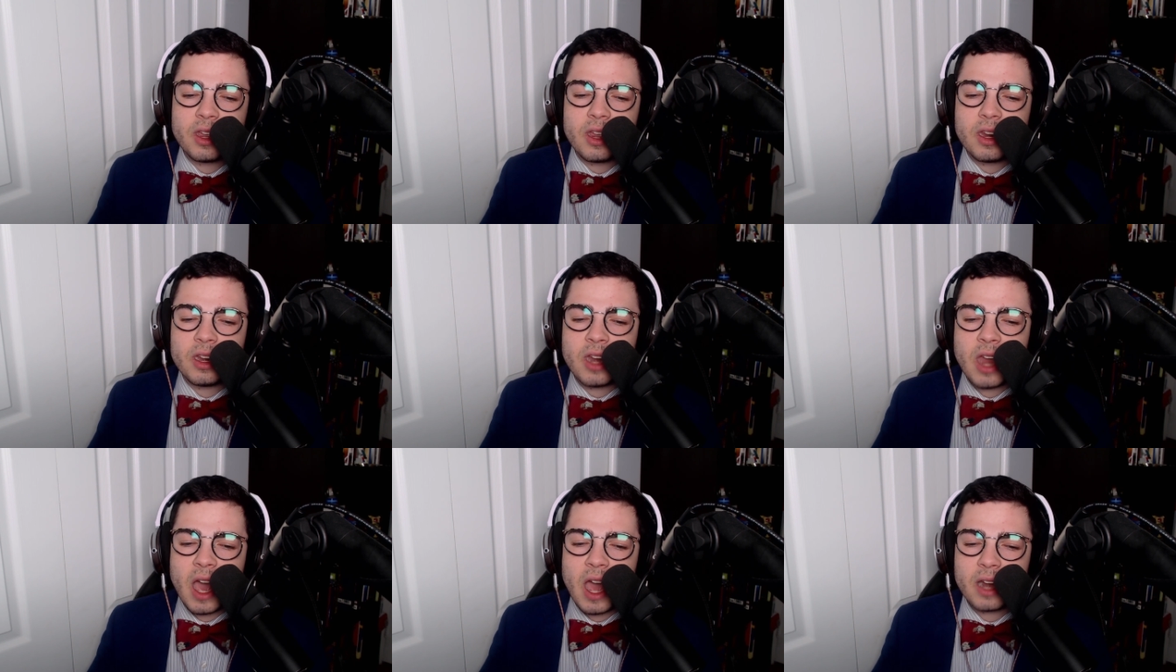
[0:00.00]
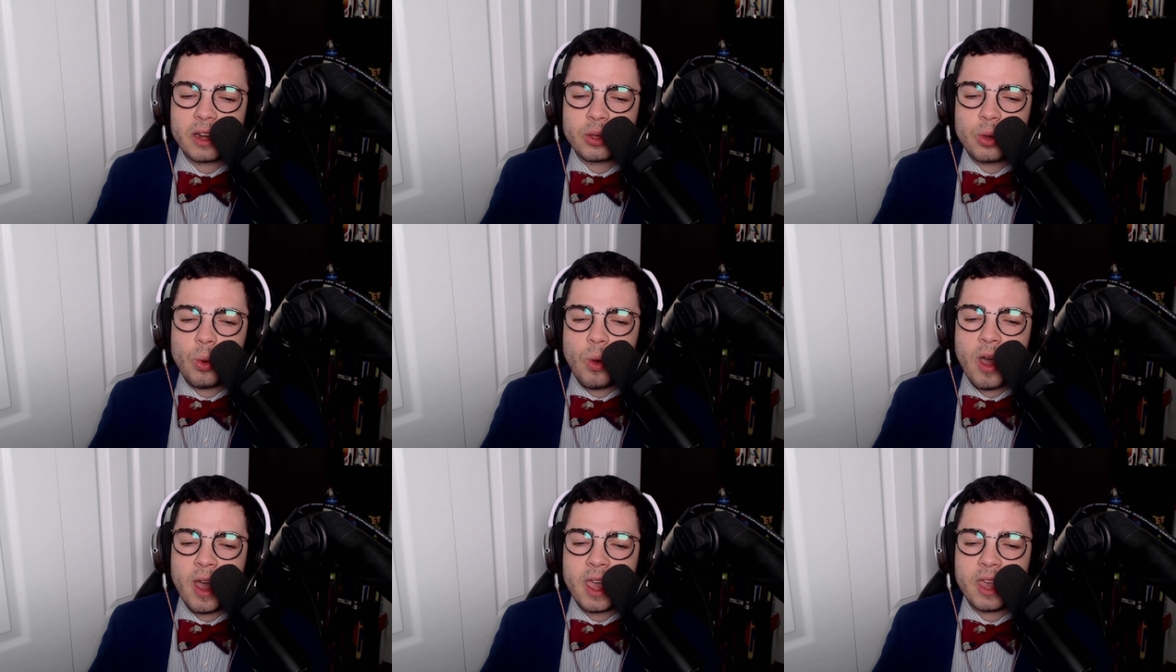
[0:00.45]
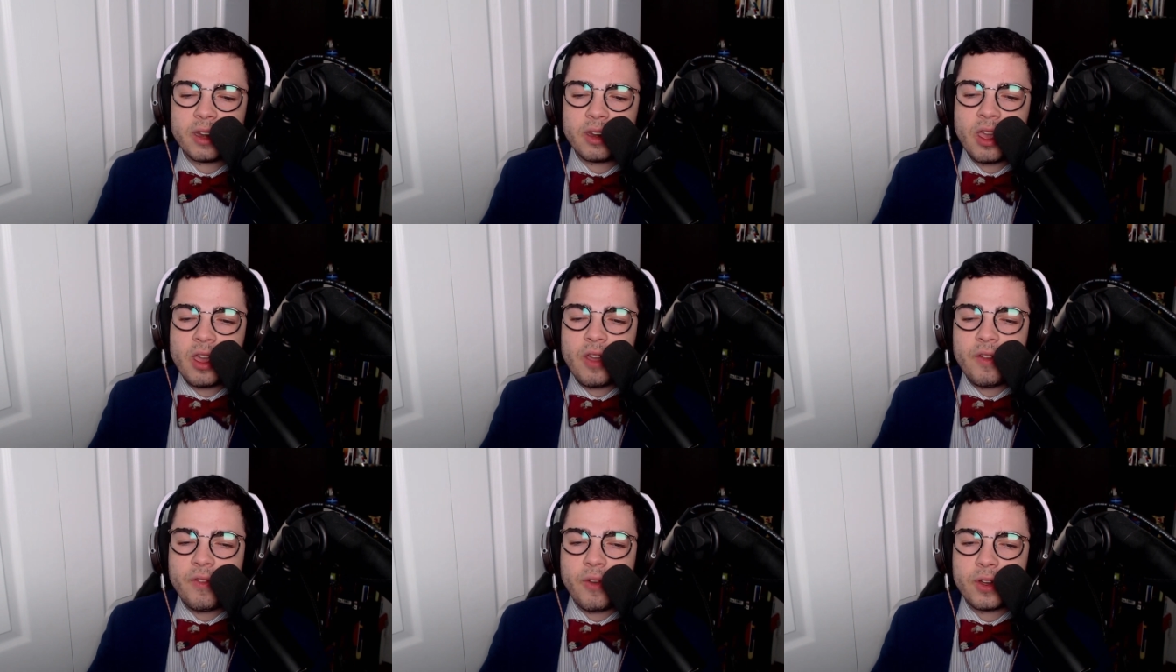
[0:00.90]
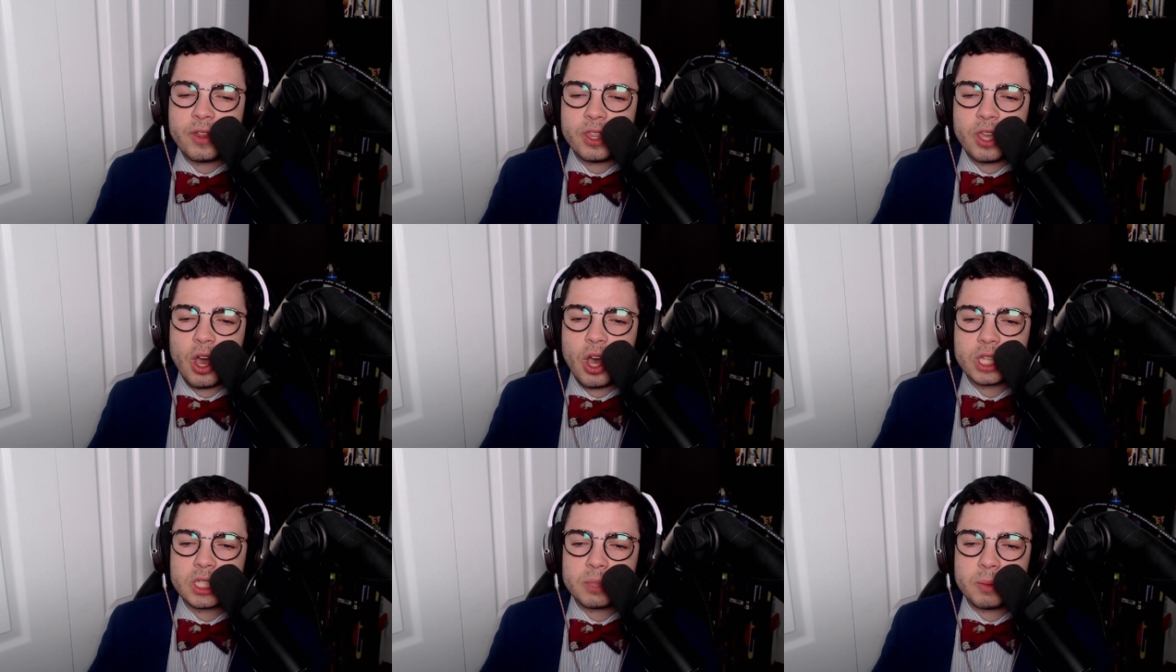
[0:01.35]
Not quite for the
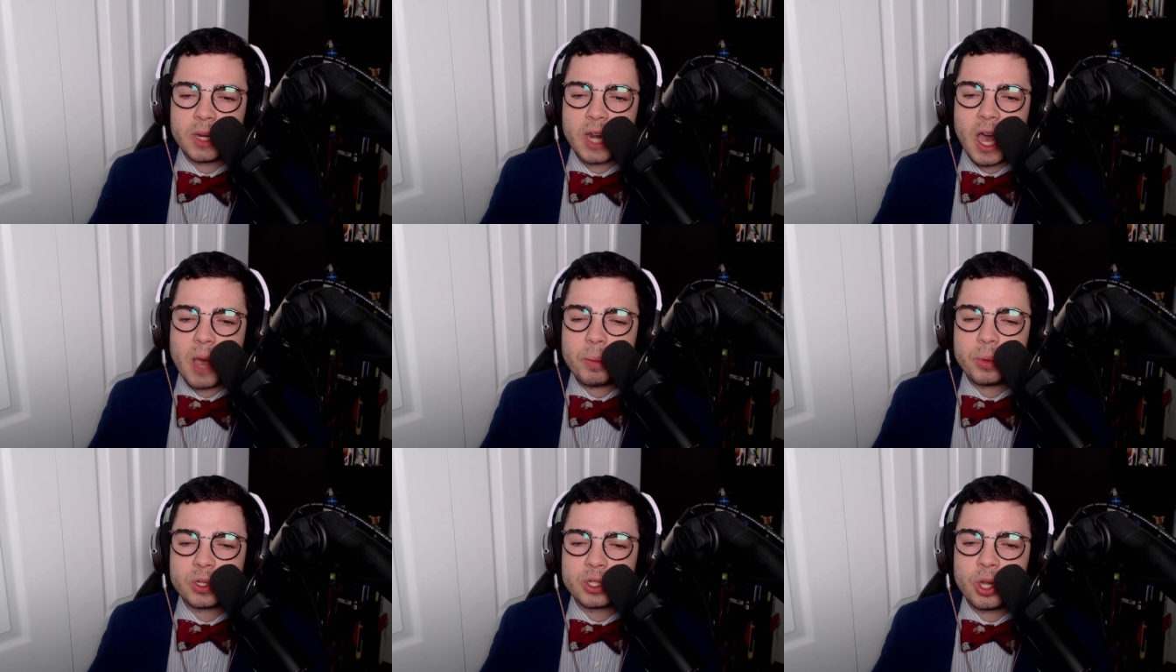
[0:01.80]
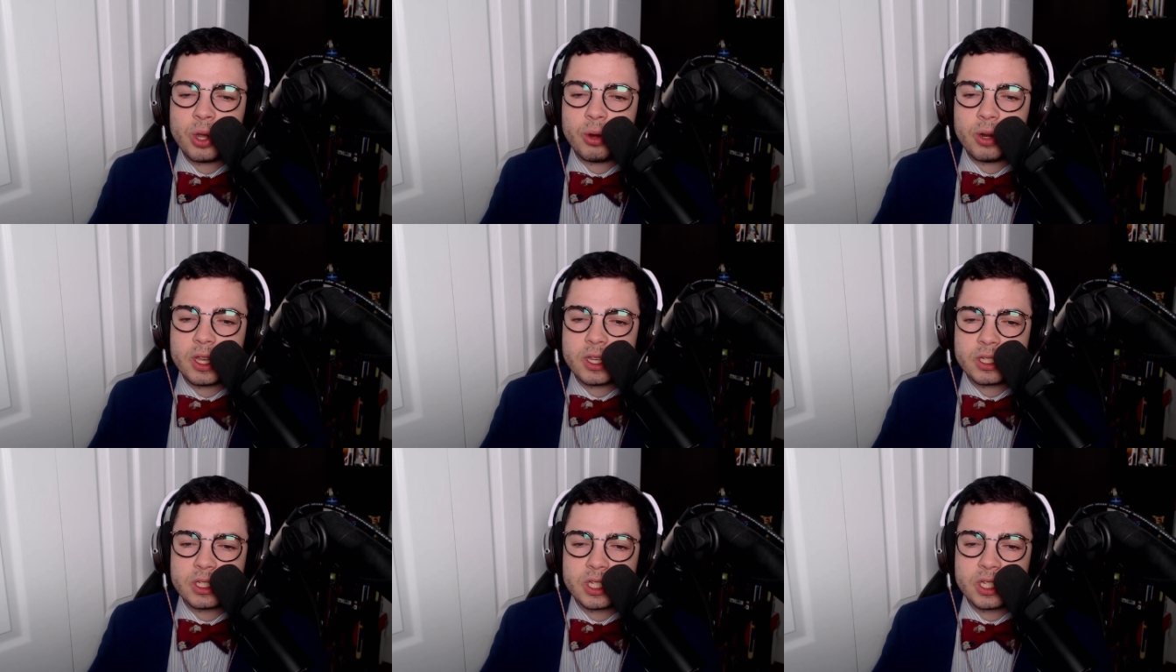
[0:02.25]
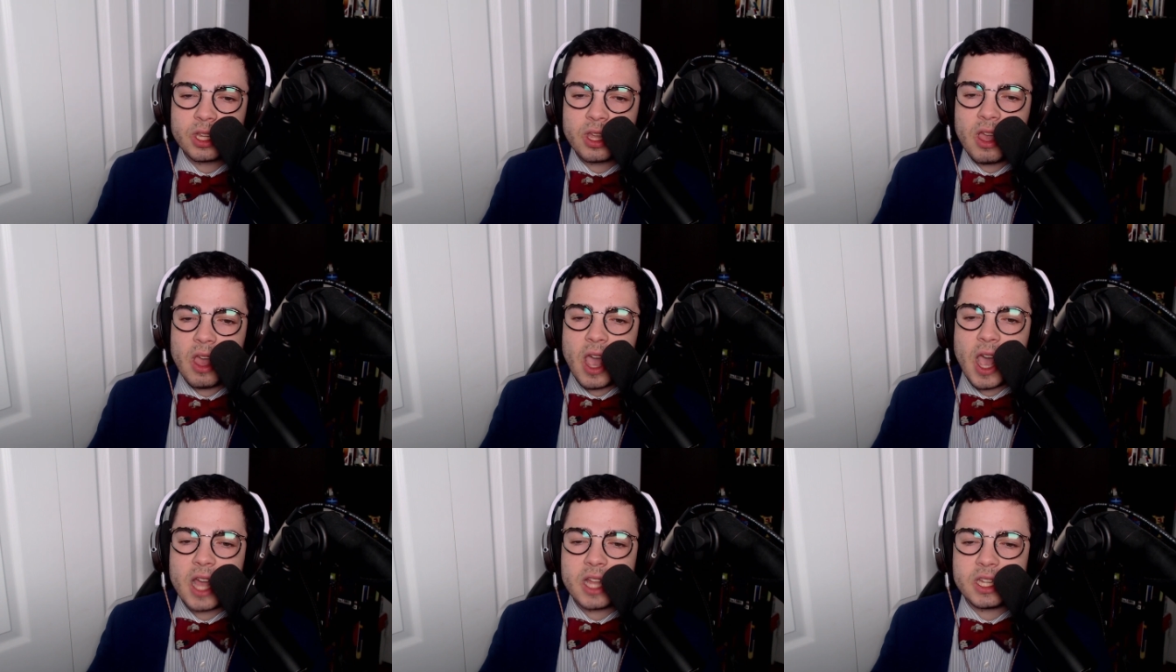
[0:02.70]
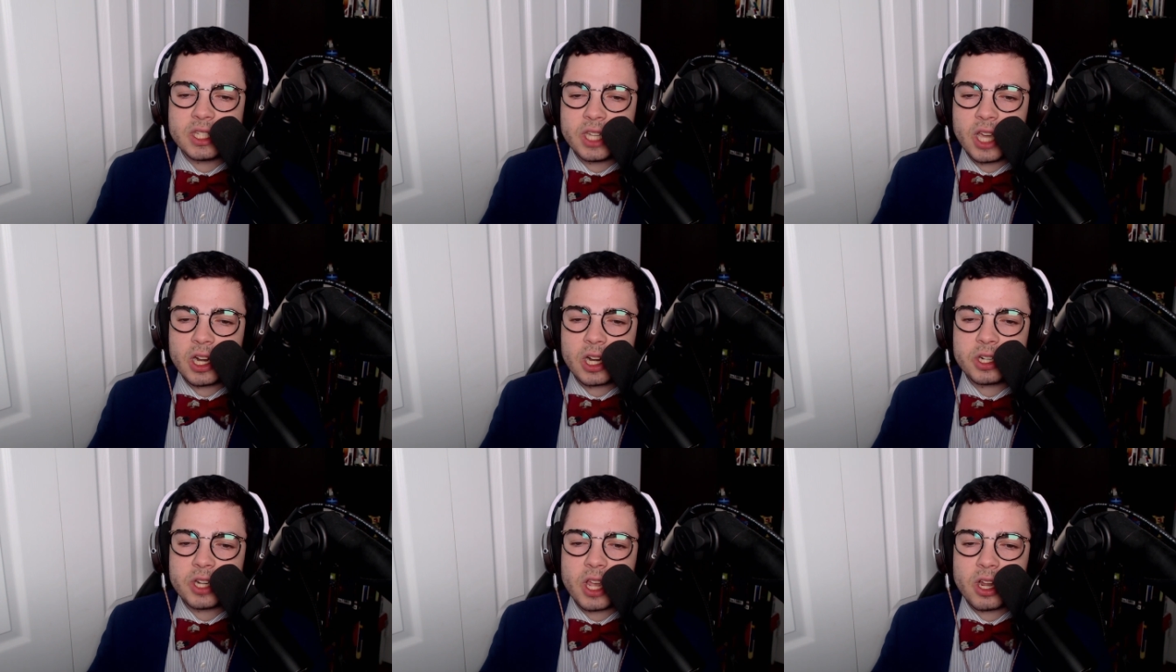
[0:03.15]
Ultimate Opportunist, as the
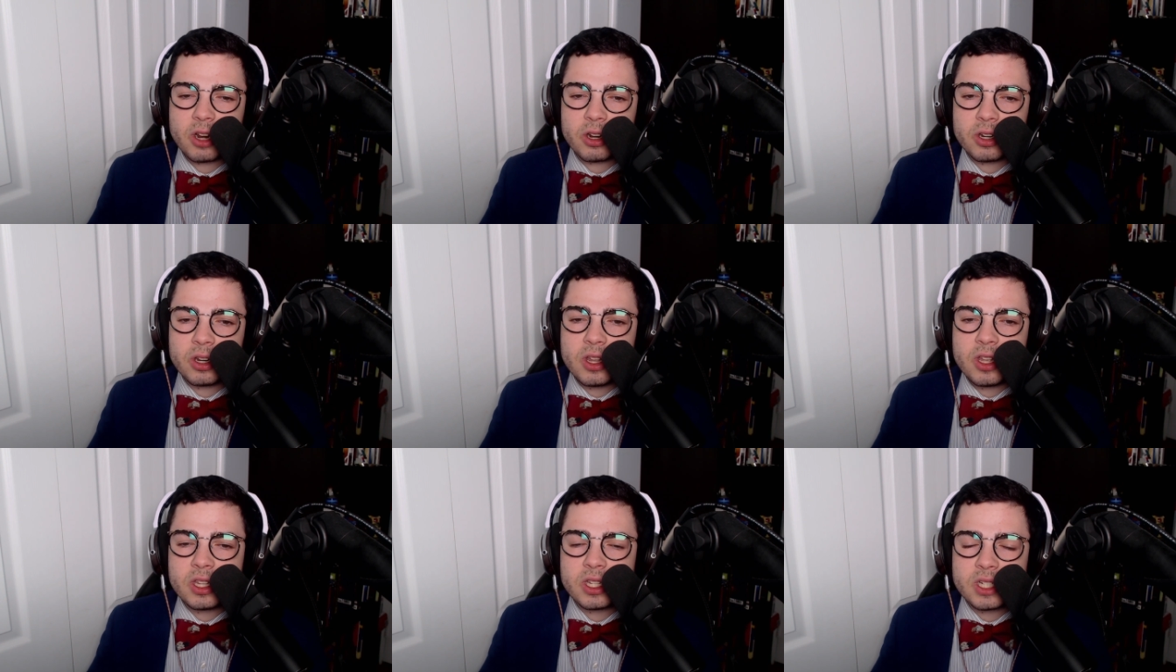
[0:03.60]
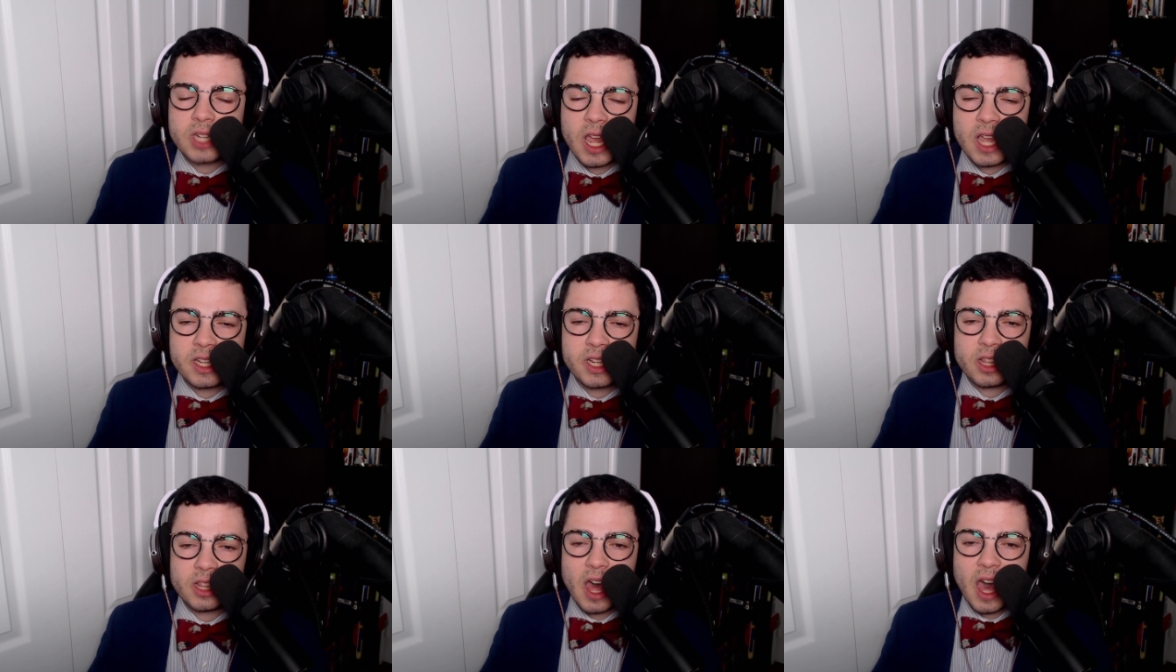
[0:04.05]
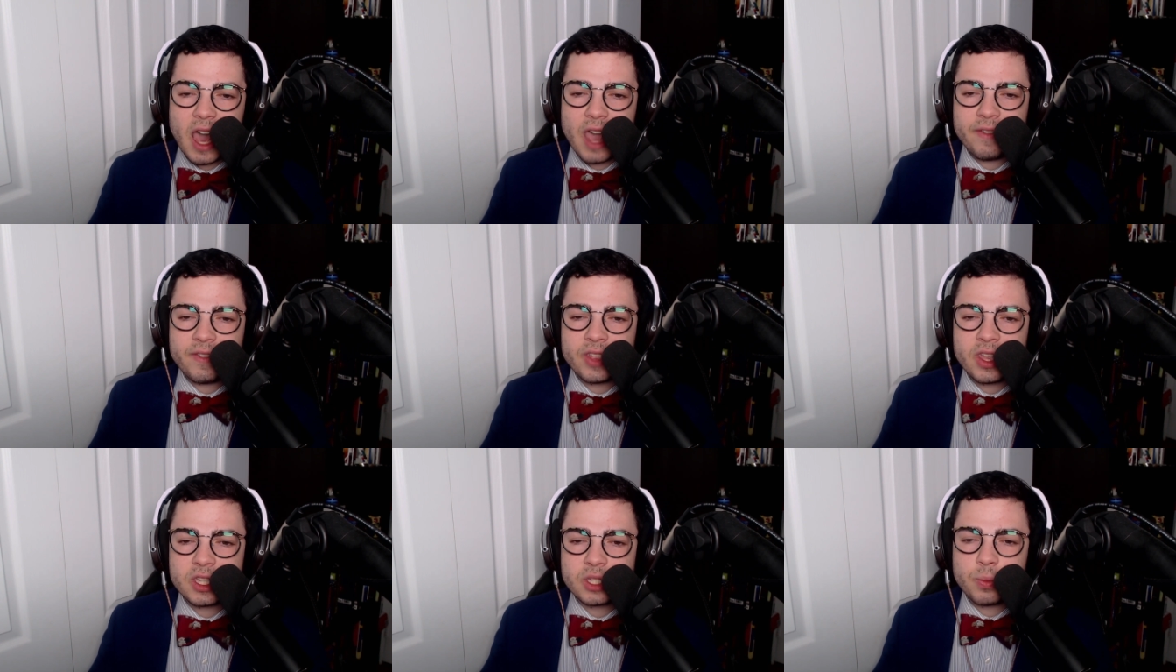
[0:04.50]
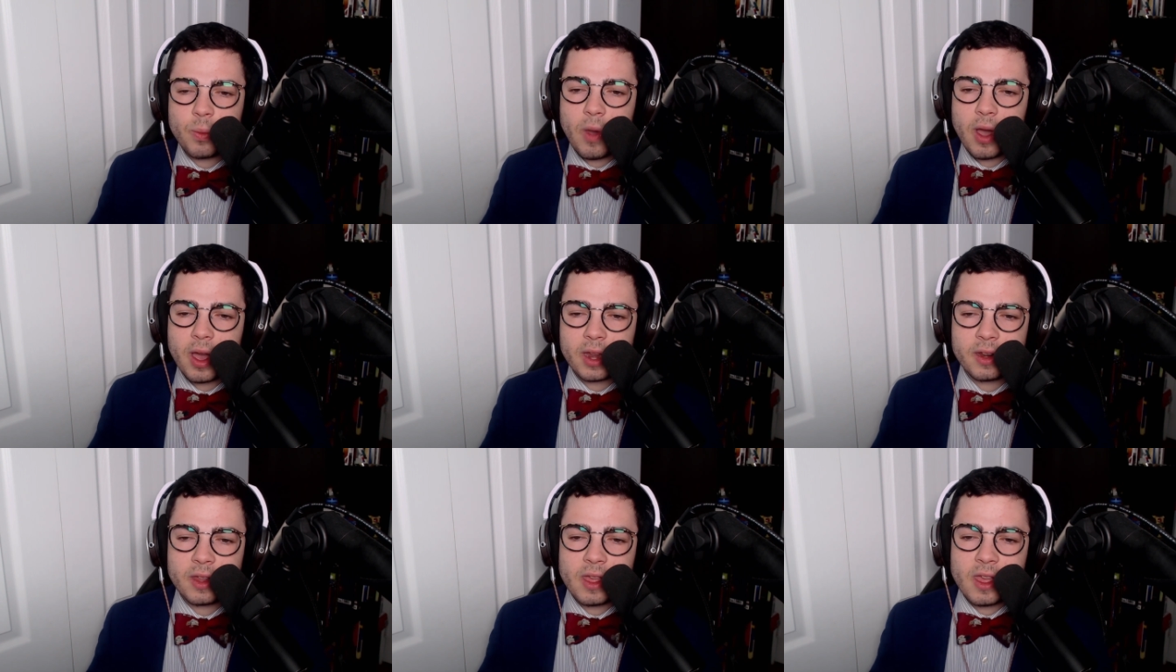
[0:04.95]
Undertaker stays alive in this
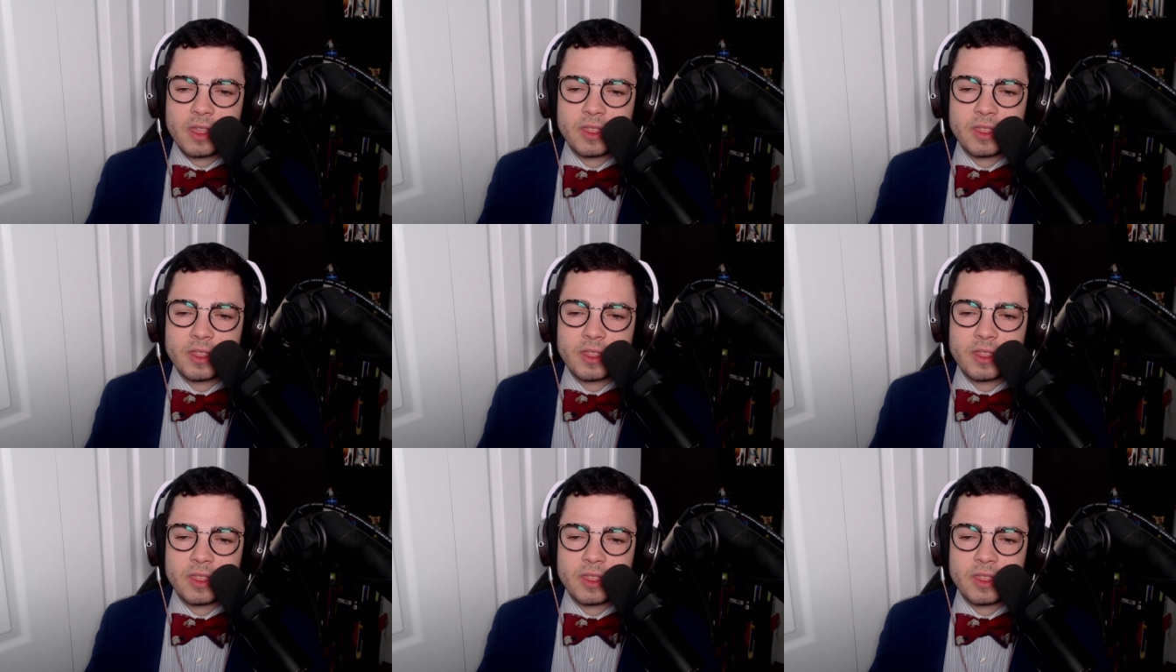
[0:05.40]
one.